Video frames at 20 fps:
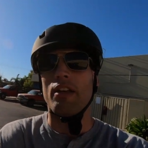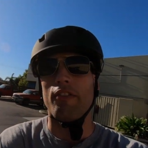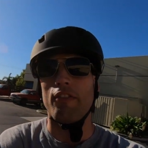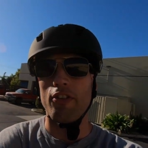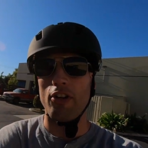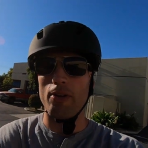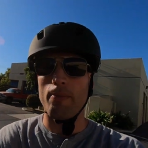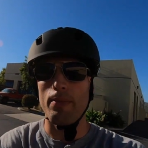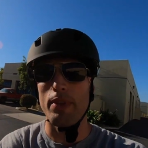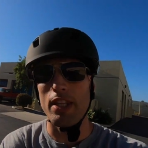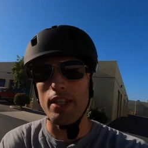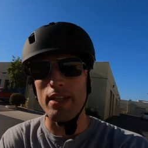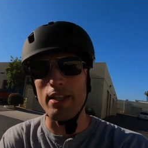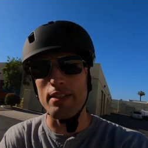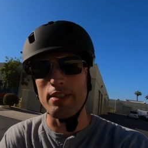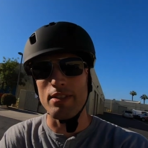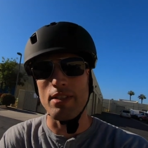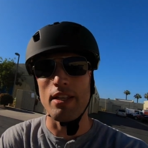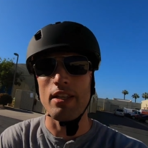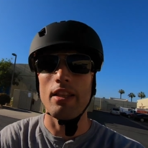from
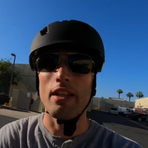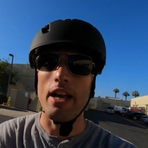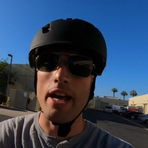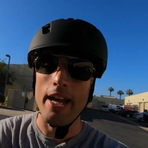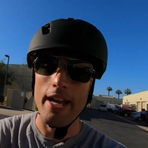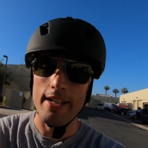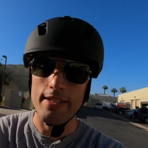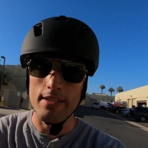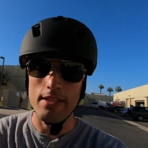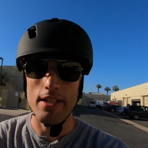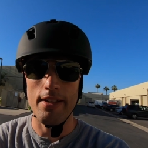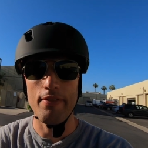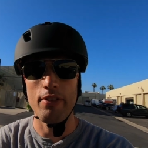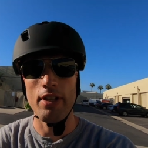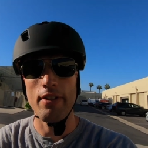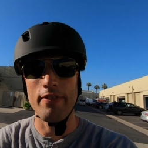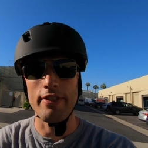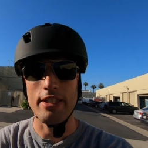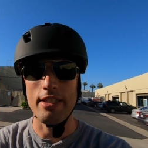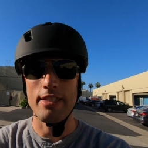this in the highest level
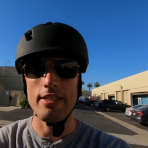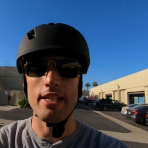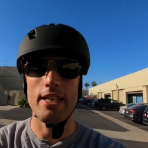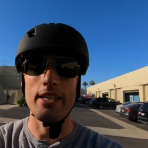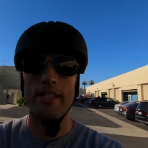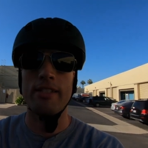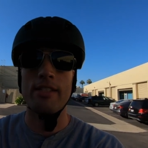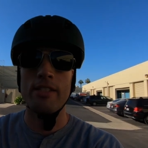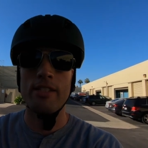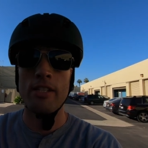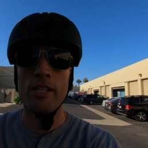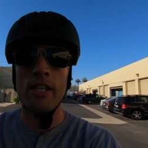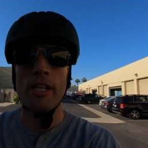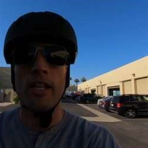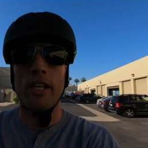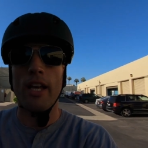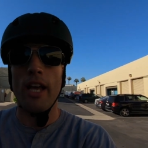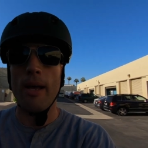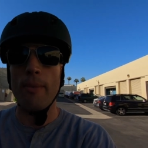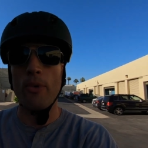of assist.
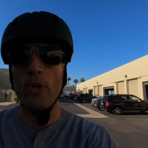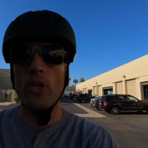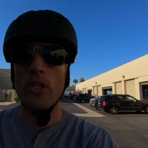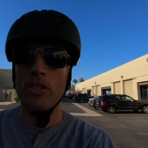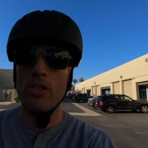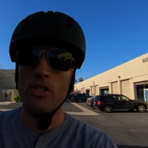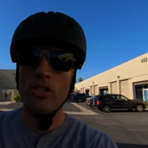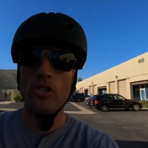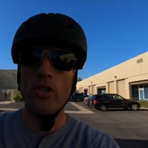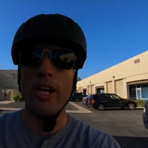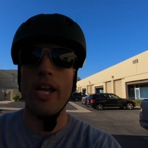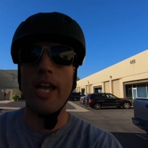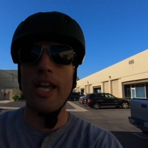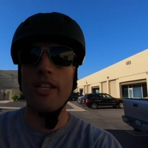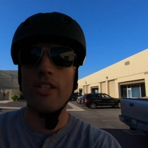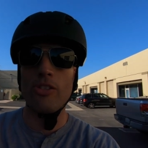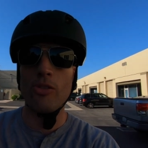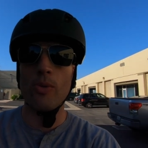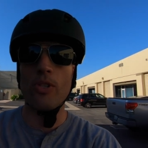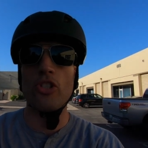I'm going to try
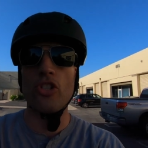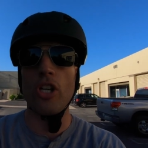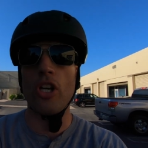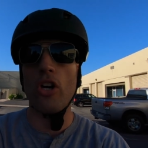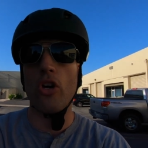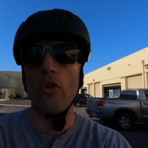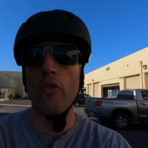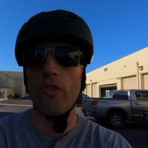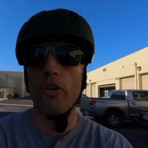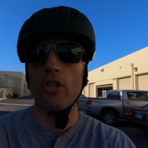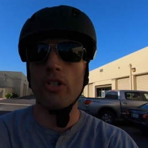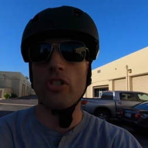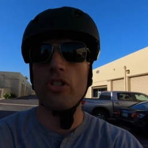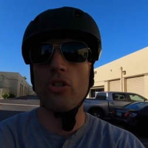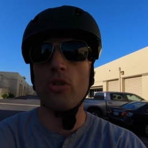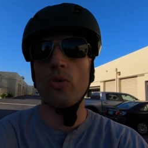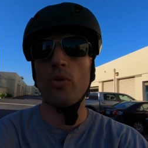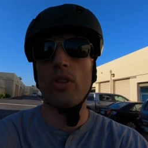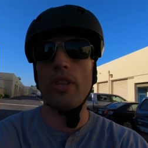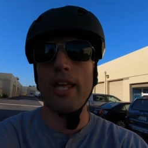switching over
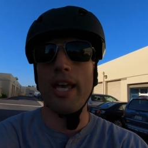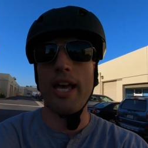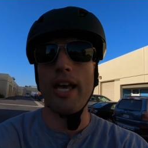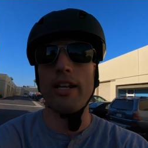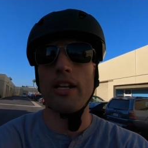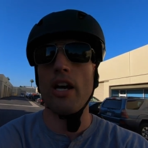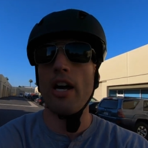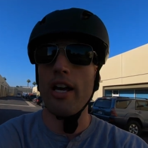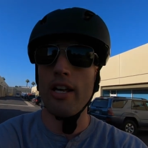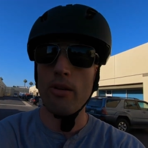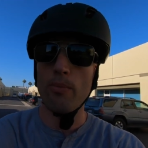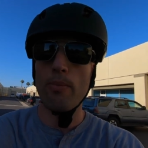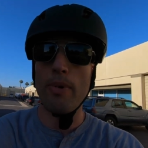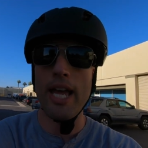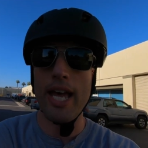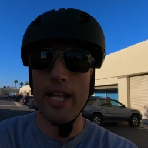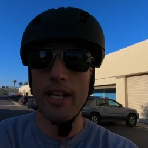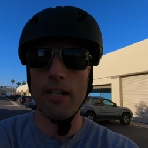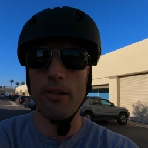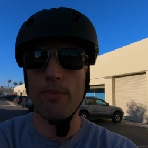to that
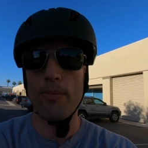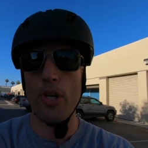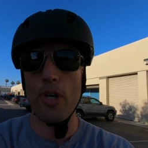automatic